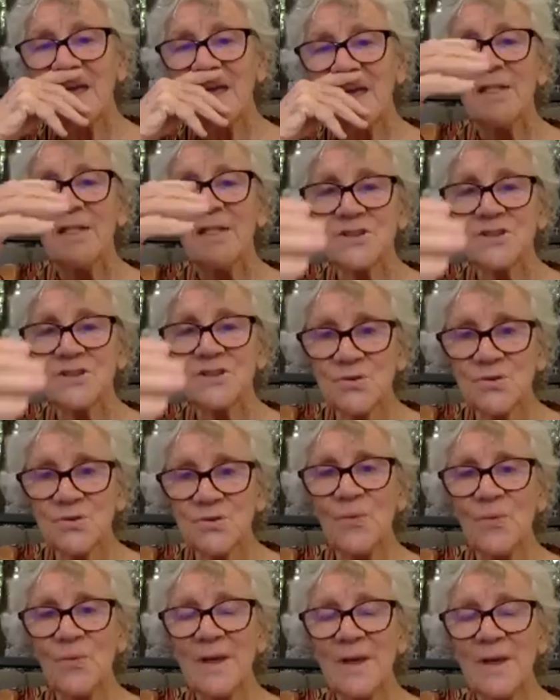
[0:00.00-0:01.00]
The
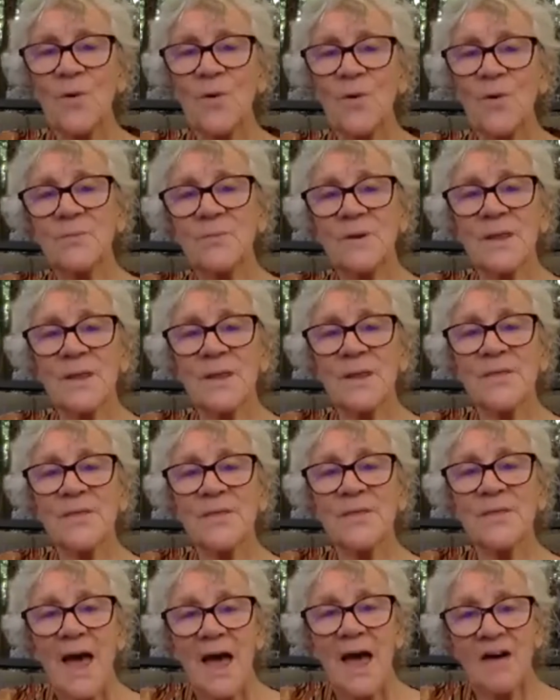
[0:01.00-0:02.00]
children we are
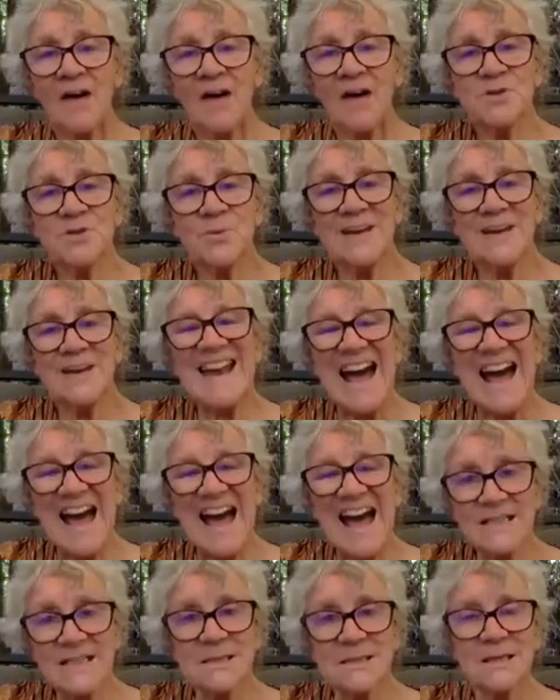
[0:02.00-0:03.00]
working with
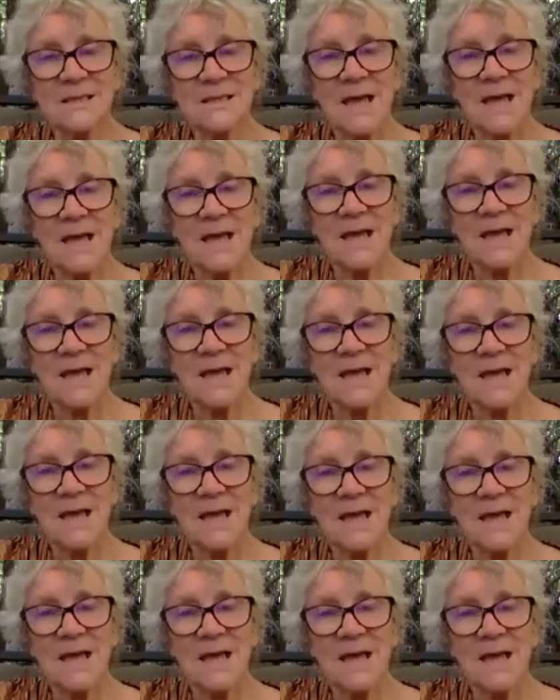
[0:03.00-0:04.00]
have between
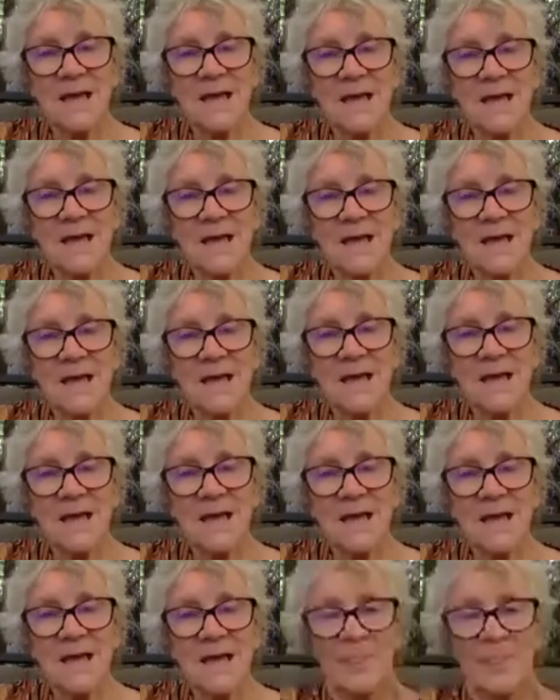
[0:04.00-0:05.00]
8 and
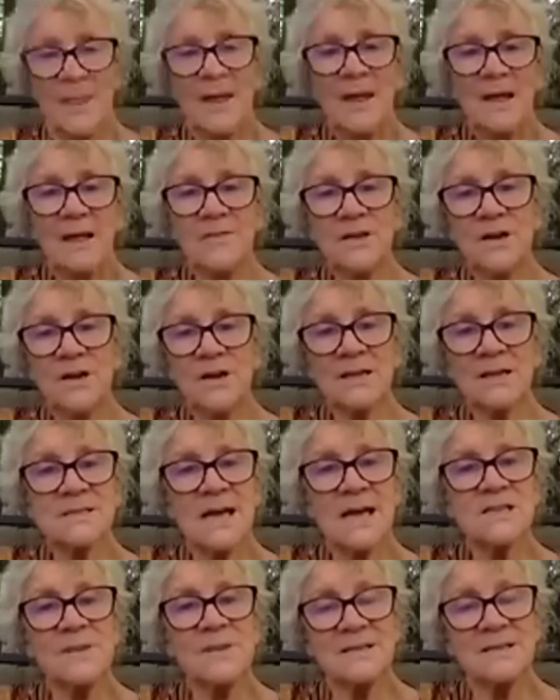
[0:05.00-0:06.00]
10 yeses
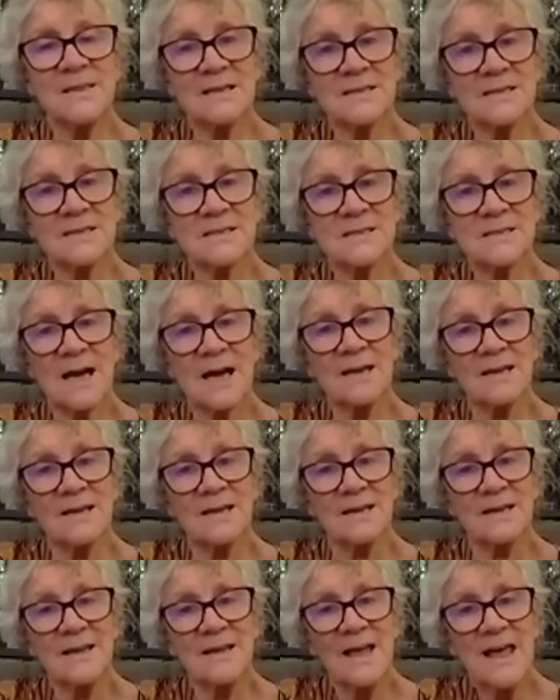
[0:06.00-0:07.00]
to those 10
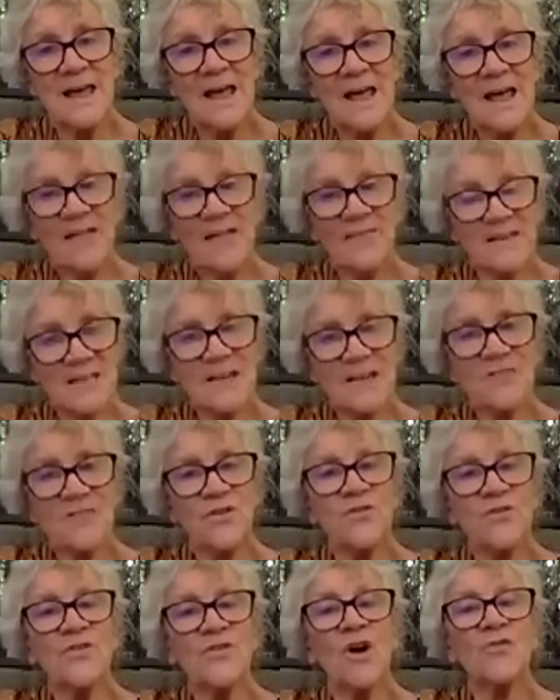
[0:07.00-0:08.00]
questions.
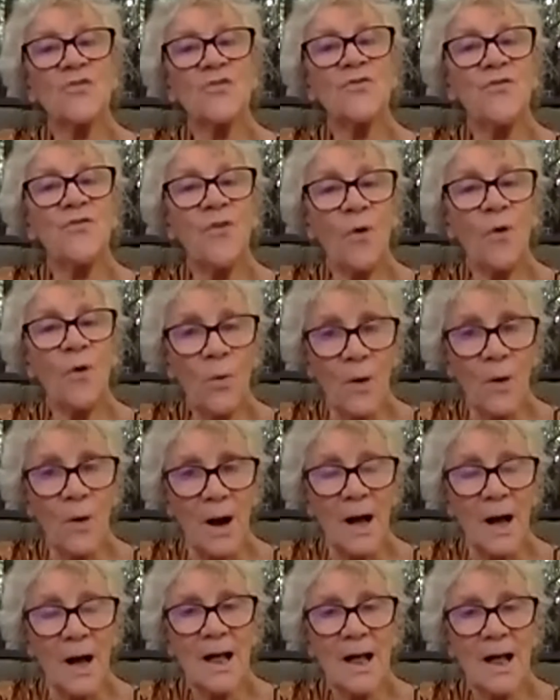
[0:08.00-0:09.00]
In the United
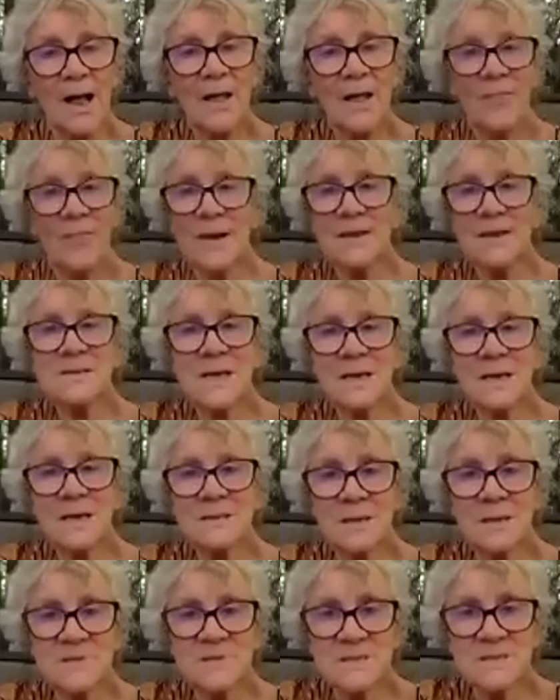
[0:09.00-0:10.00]
States, when they did that
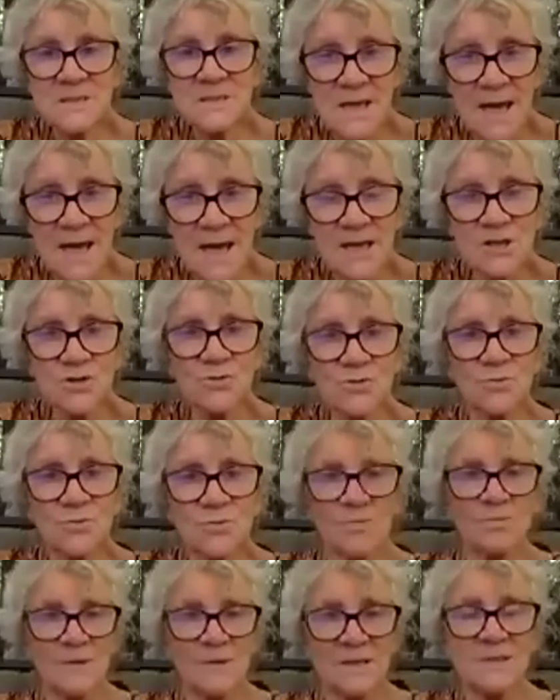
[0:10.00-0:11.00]
study, they said
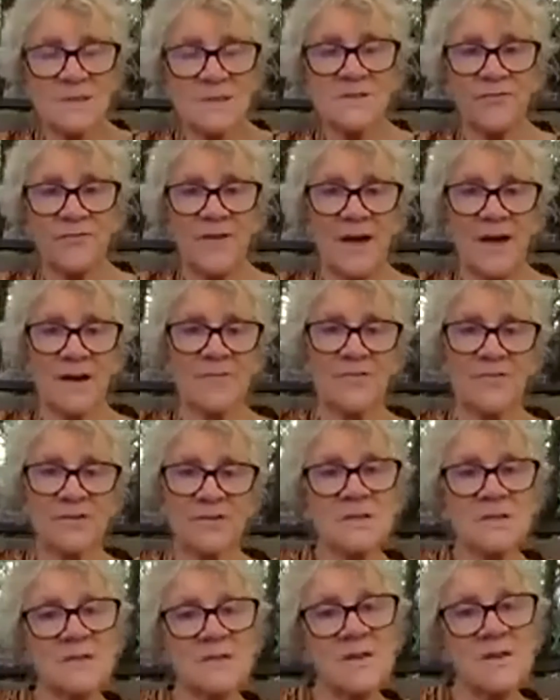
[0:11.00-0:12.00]
if you've got
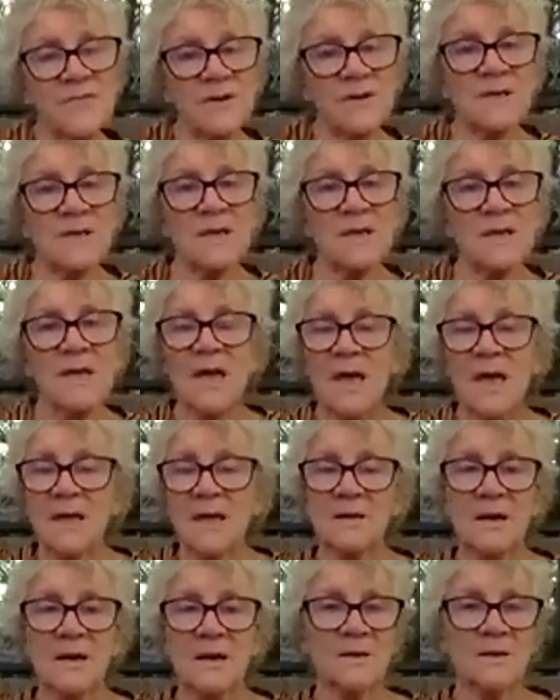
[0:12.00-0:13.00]
4, that is a
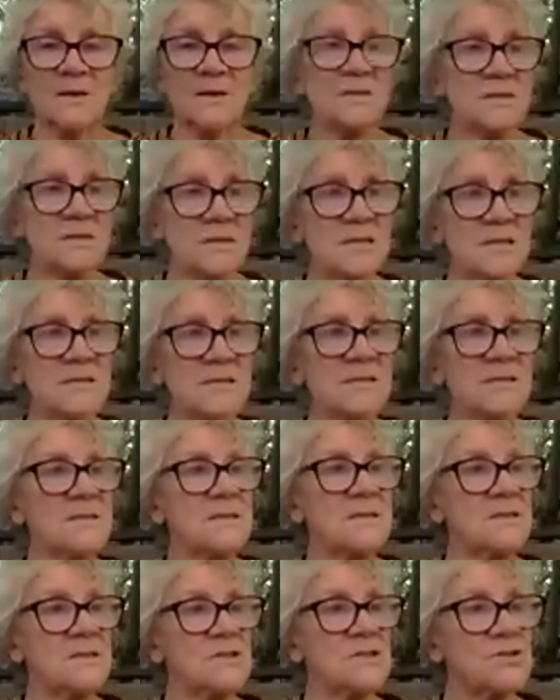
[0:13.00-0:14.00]
substantial
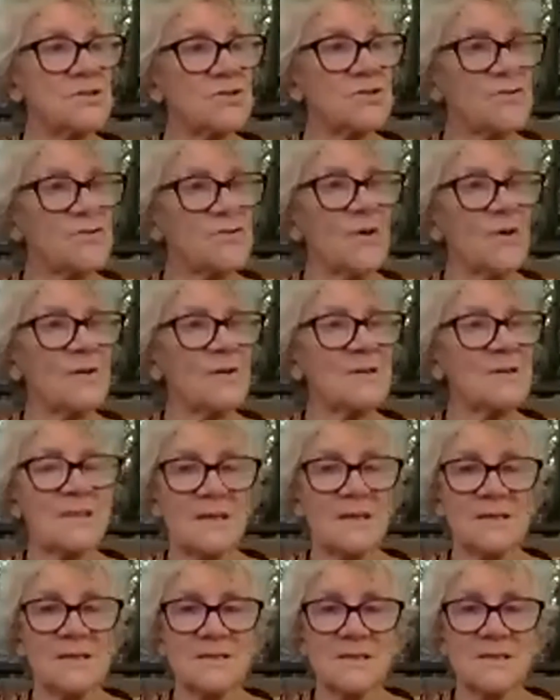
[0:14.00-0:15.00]
risk factor
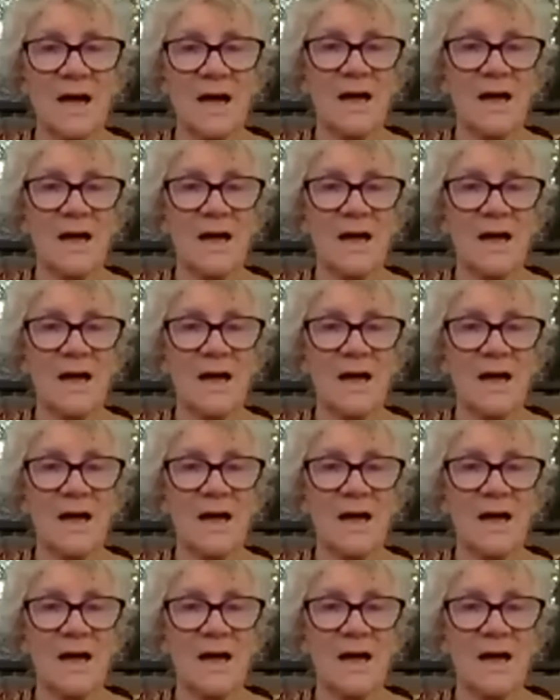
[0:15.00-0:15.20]
for